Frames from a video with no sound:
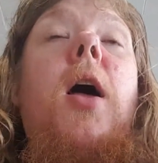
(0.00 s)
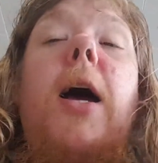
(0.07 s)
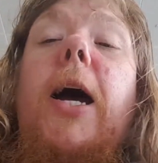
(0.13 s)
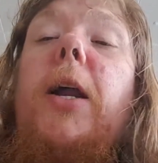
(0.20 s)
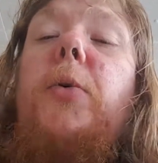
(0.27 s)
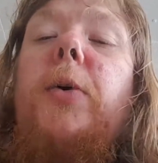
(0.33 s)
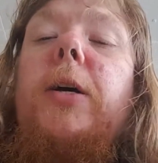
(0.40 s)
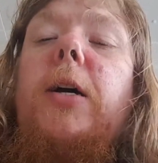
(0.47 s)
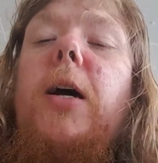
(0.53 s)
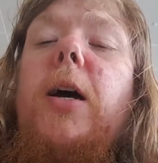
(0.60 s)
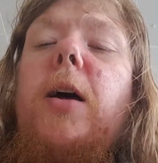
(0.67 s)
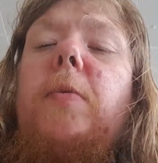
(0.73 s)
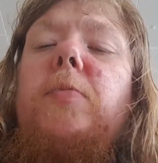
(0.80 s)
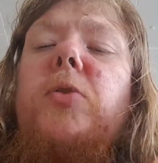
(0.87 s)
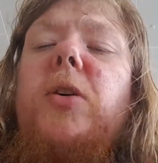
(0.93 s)
anyway
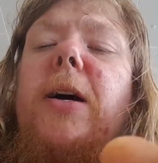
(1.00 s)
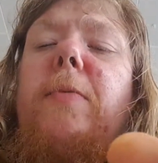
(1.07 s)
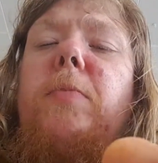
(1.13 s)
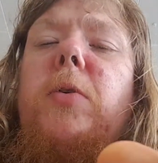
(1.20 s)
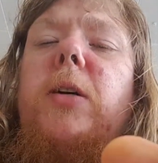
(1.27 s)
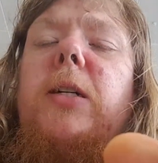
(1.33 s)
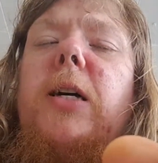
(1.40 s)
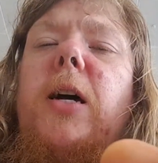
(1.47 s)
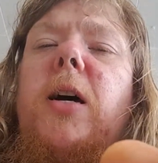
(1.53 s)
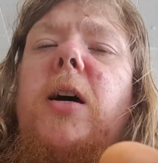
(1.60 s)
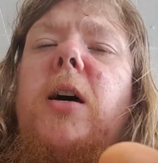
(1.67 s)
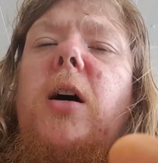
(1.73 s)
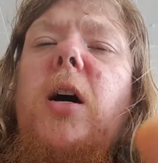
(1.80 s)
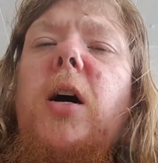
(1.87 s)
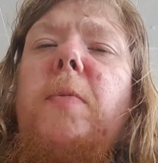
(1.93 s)
um, so I have my
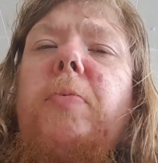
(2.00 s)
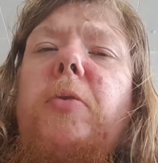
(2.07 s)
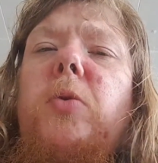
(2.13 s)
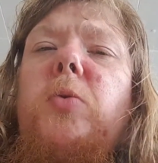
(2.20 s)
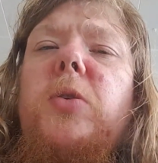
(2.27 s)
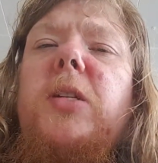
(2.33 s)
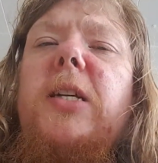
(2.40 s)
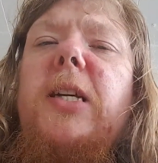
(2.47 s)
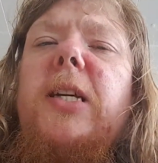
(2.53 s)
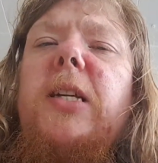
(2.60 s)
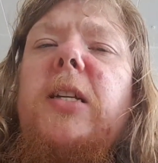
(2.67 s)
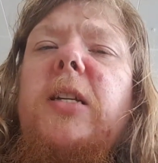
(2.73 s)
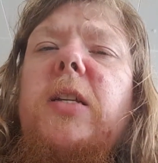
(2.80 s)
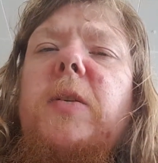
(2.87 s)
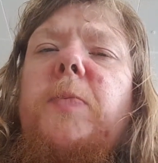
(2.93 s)
uh, high
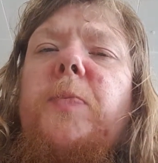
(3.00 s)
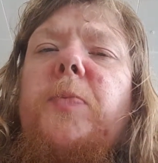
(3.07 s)
protein